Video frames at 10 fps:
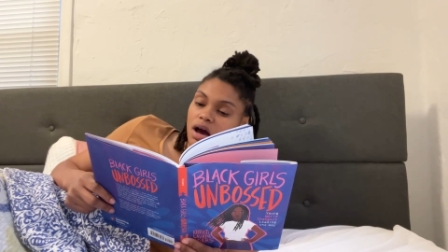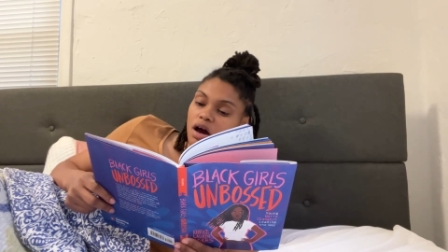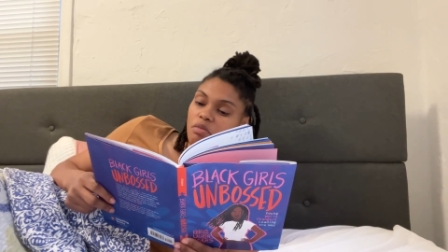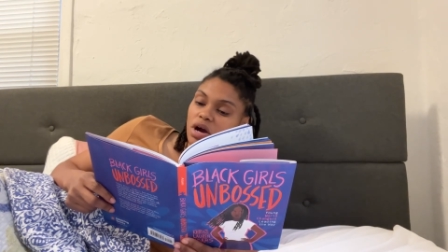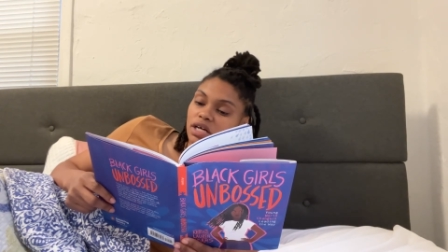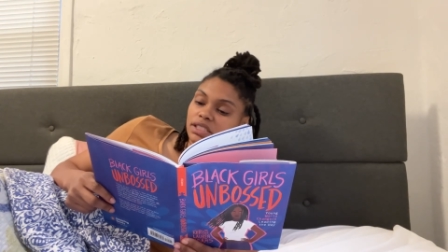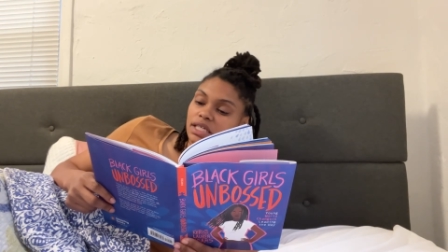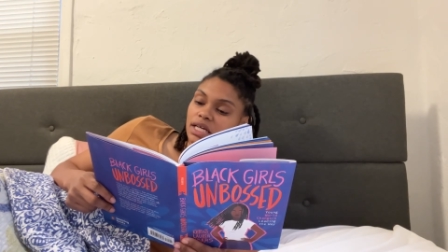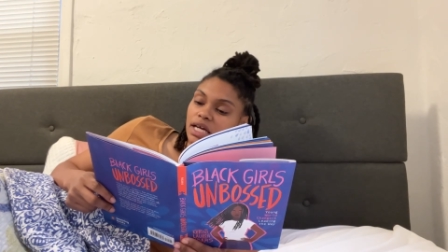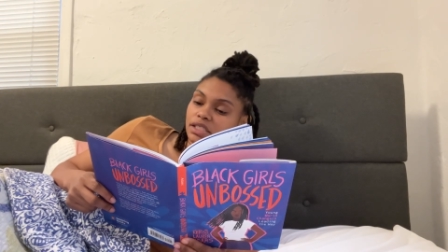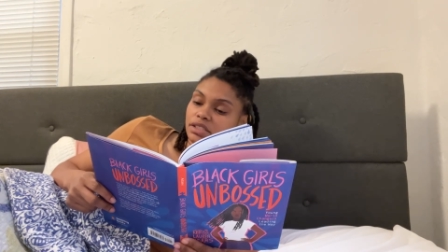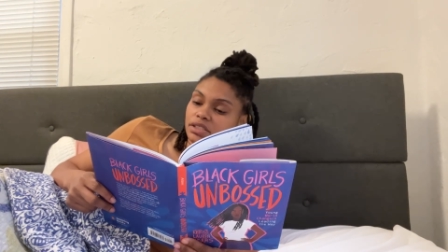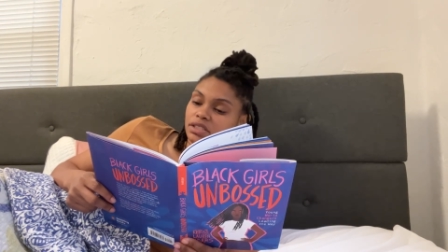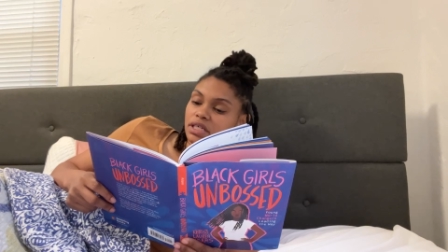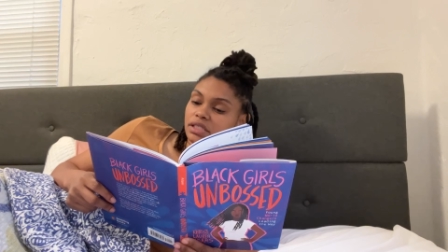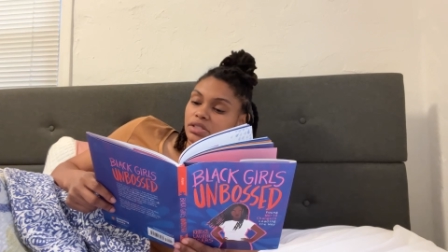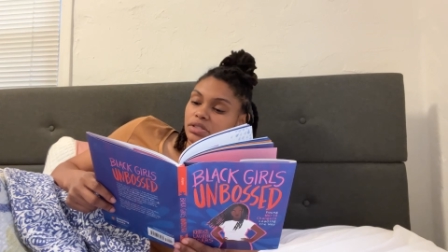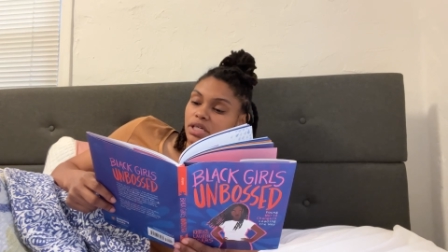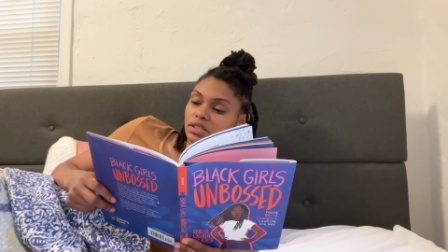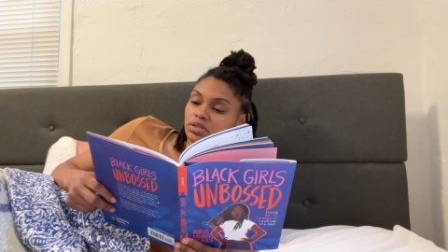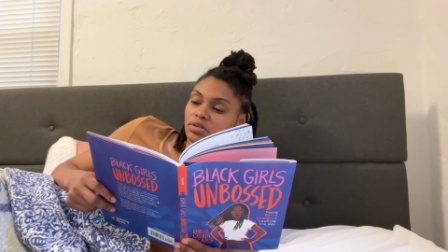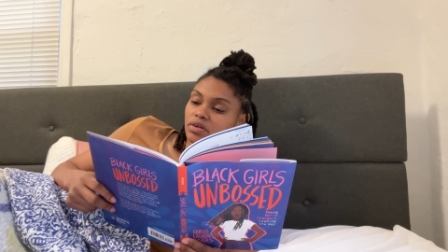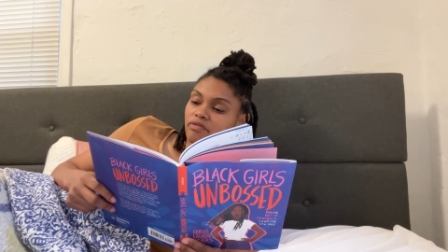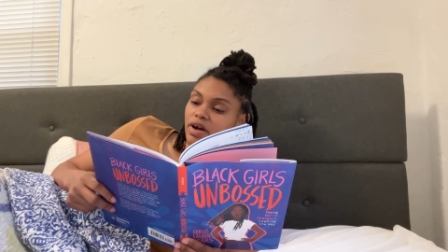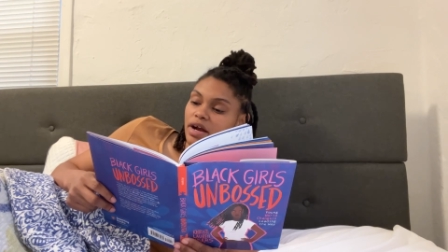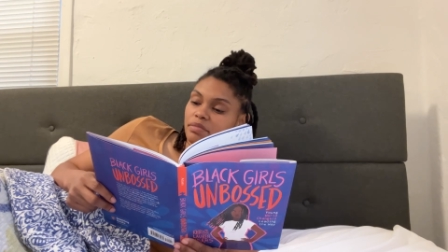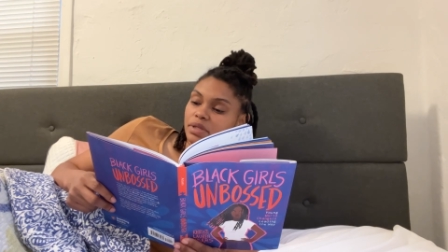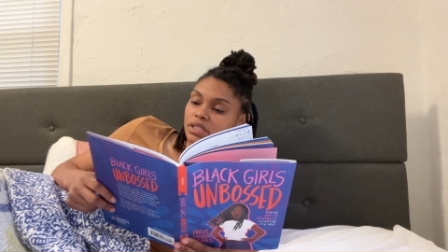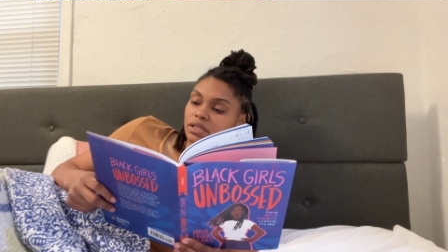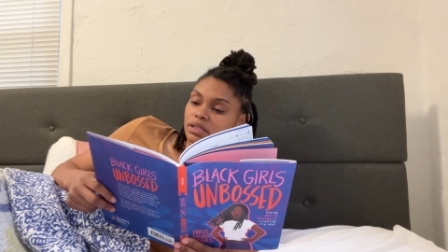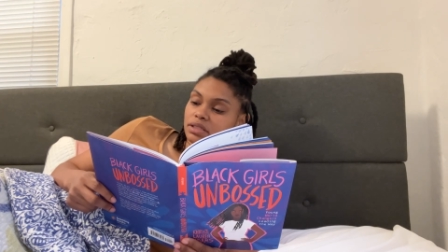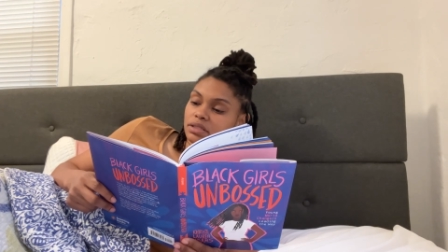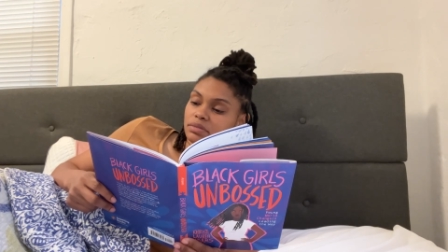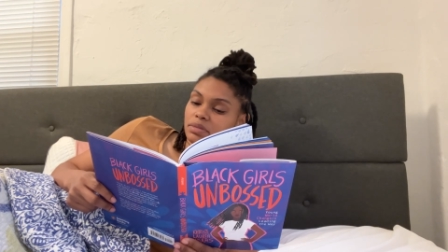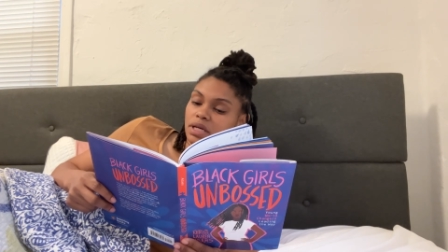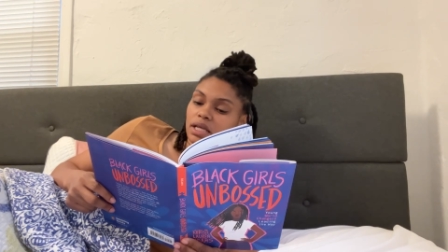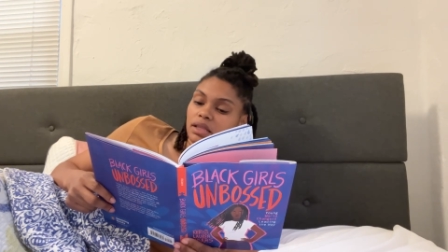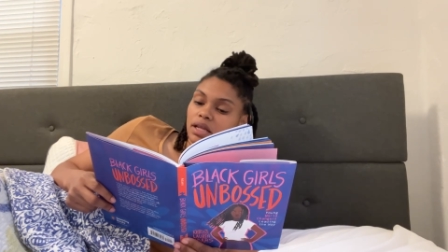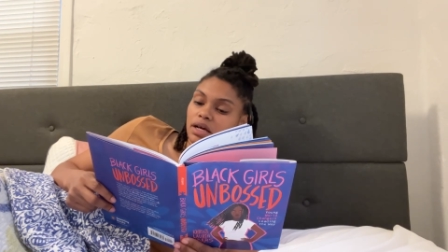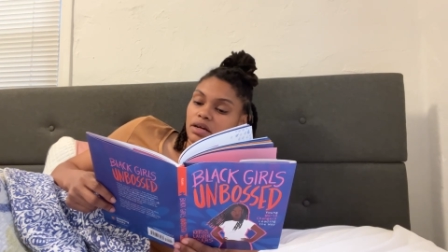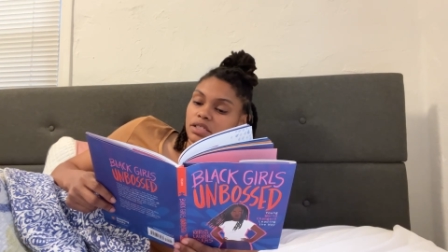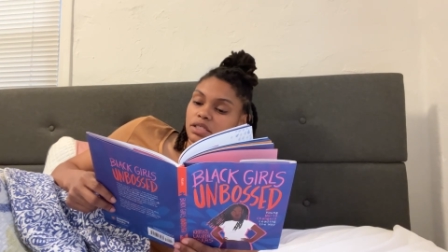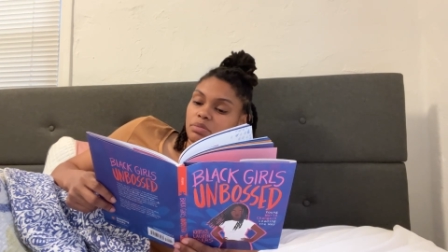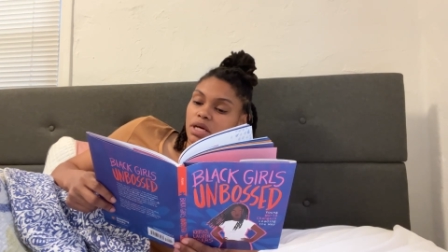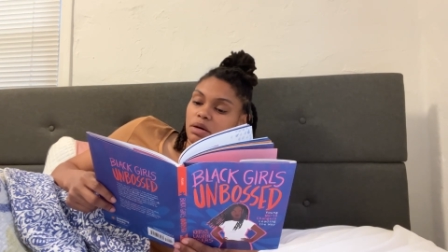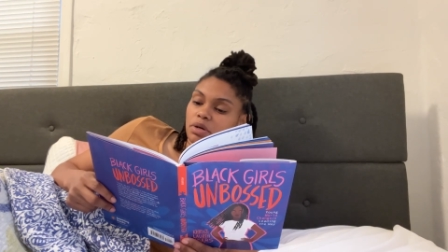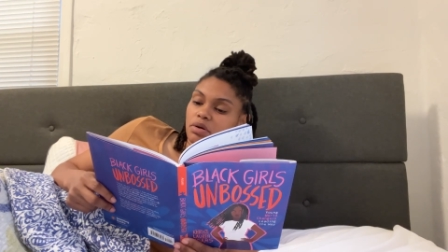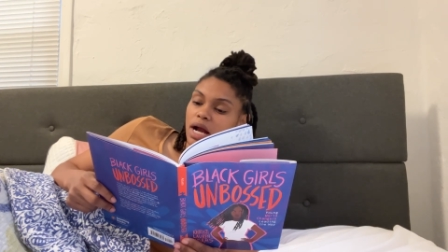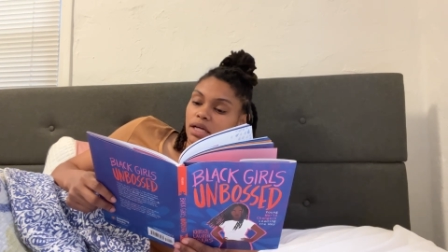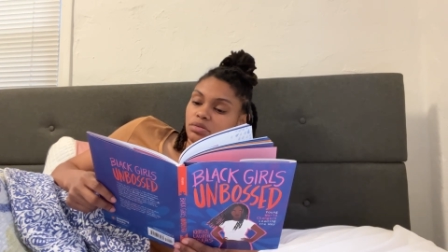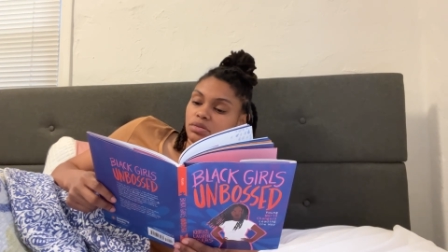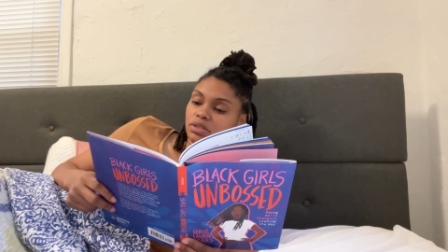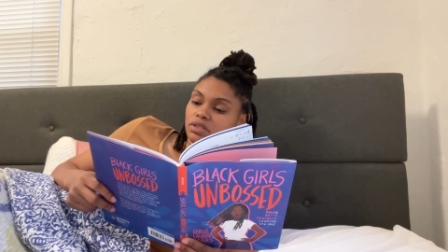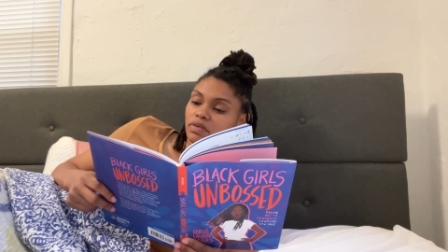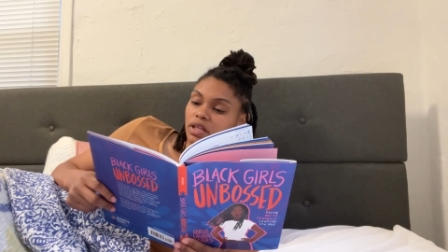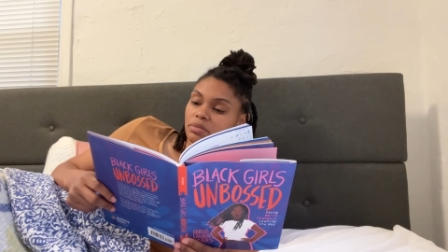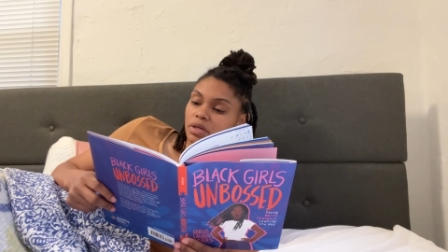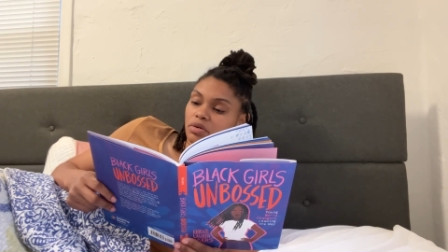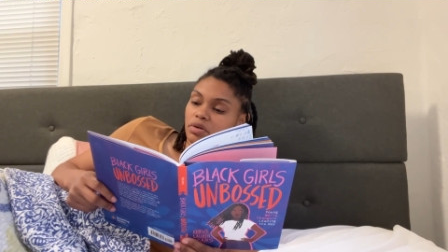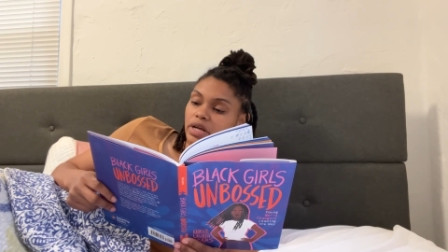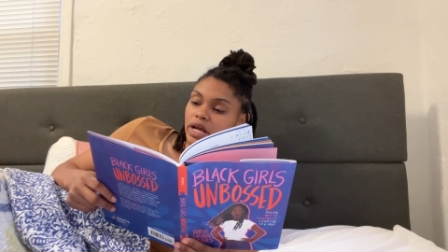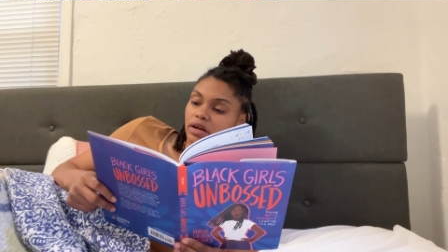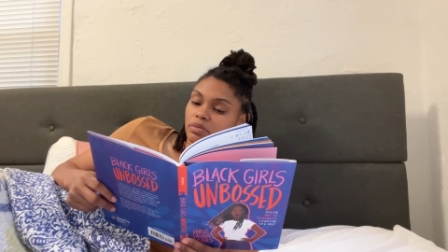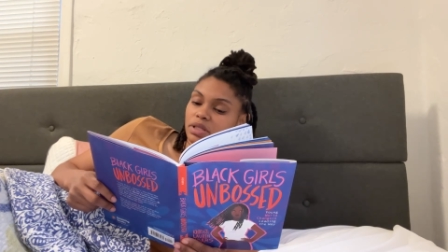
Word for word: Amara's dedication to intersectional environmentalism led her to become a grassroots development coordinator with